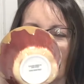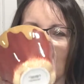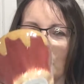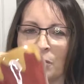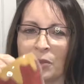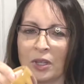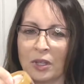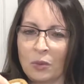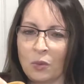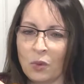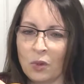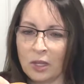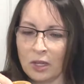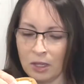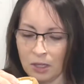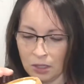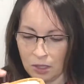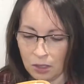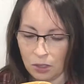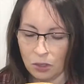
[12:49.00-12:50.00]
But what
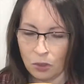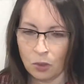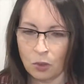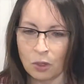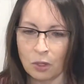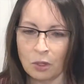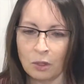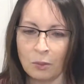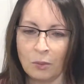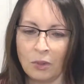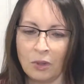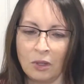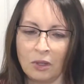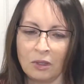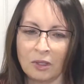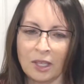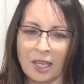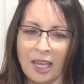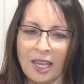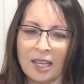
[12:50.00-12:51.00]
an adorable
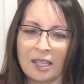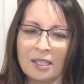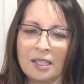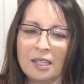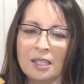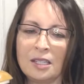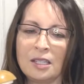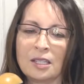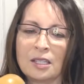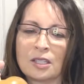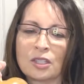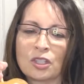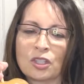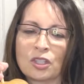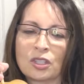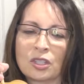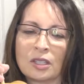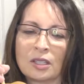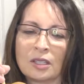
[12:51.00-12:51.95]
candy dish.